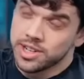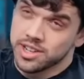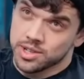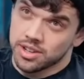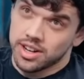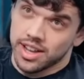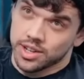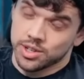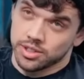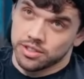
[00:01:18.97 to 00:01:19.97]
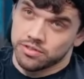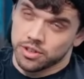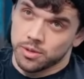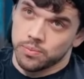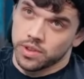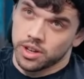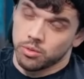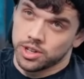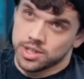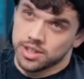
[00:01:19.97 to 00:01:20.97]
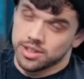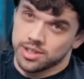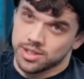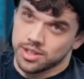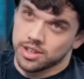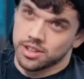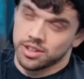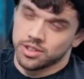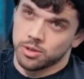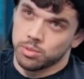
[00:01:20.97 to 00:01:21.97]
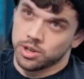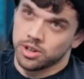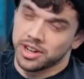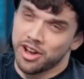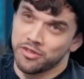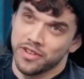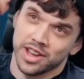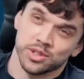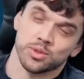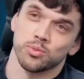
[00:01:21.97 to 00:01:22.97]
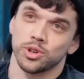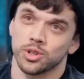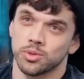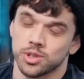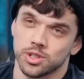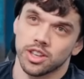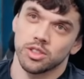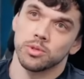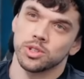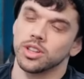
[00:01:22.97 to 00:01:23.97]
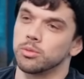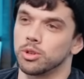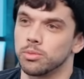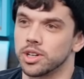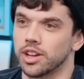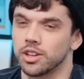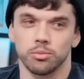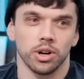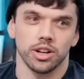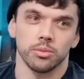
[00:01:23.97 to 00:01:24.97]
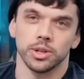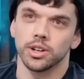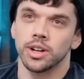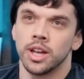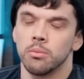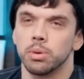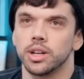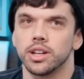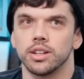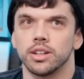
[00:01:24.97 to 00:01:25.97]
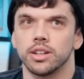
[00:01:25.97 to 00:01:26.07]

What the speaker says: reading a study actually from, I want to say this is it's on a book called How Fascism Works, which is like the most liberal book I could have brought up here. But it was,